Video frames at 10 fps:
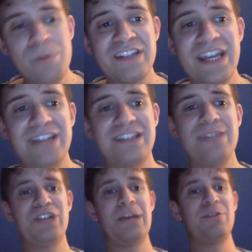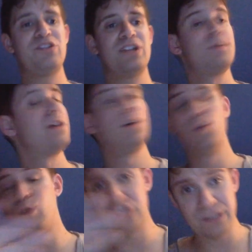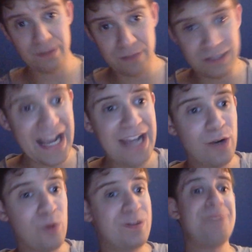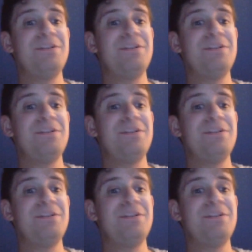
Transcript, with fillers: Tag Team Championship, which the title can be